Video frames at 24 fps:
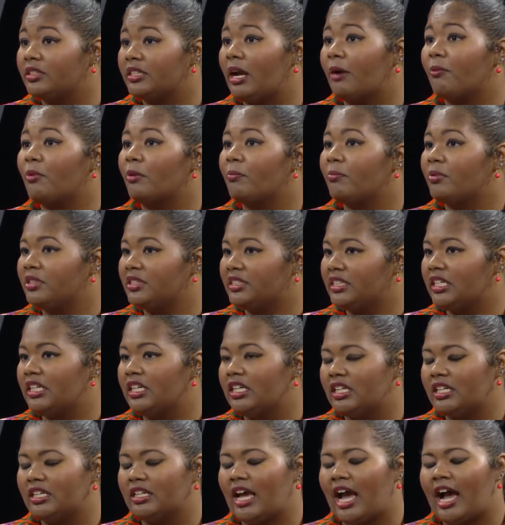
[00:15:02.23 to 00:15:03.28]
that were
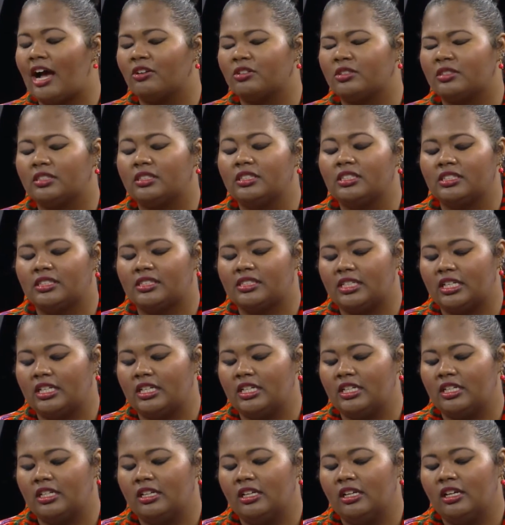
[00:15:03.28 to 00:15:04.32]
presented in the House and the
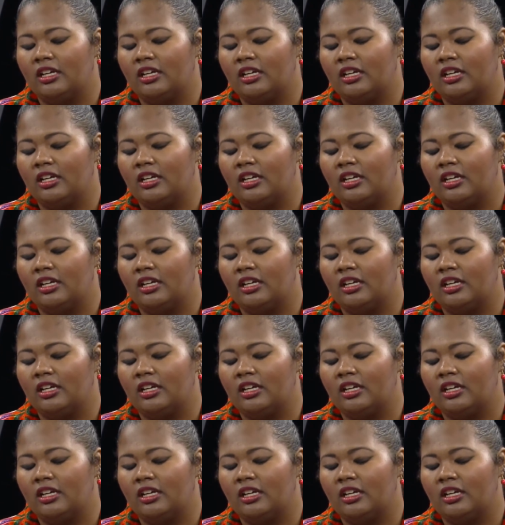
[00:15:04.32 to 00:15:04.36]
Senate.